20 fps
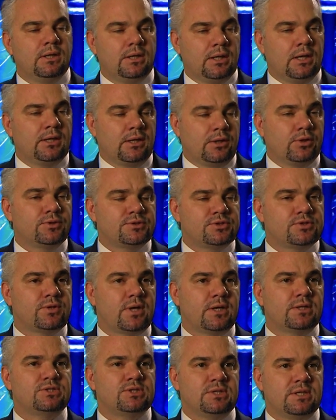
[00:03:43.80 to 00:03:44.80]
A good
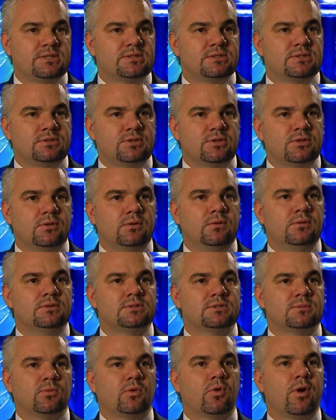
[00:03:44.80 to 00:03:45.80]
strategy is to do
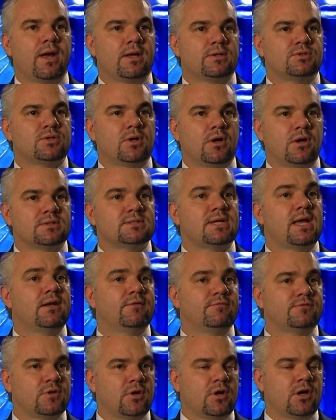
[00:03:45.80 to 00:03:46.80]
some ground trials
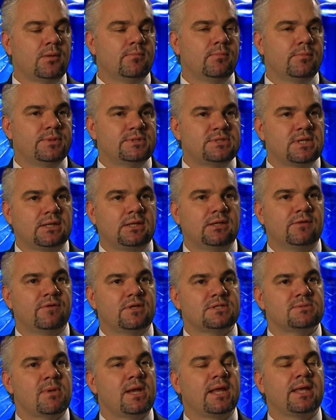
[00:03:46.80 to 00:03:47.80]
ahead of time, particularly if
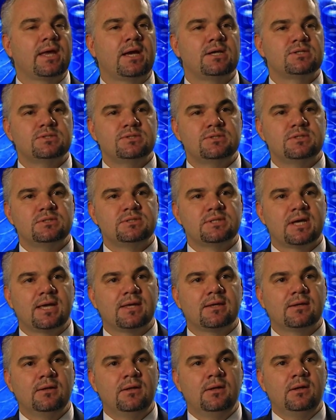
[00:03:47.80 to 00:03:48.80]
there's medications you
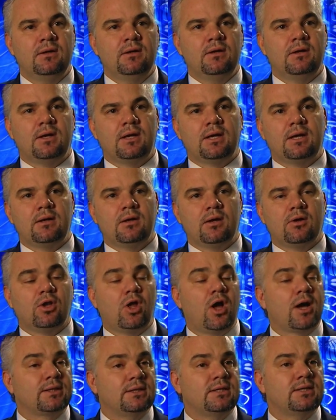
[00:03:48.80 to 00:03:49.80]
take
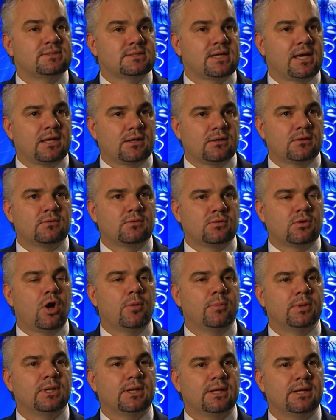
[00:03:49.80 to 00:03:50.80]
likely to take
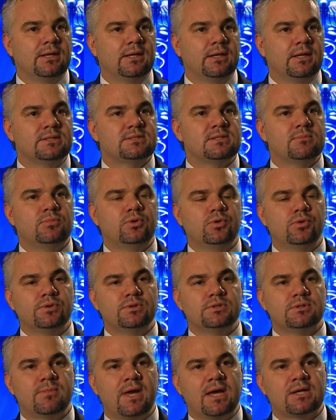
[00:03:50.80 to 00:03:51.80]
commonly. It's
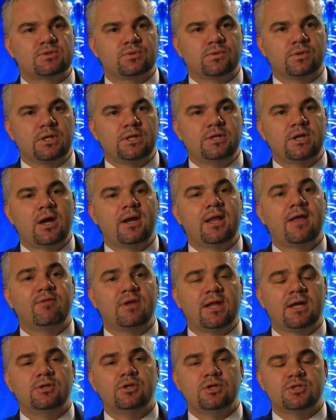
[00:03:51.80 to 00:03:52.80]
important to make sure that you don't
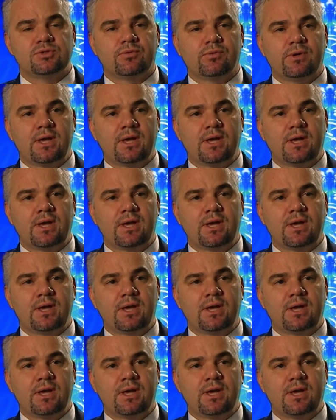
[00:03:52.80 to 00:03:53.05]
have any unusual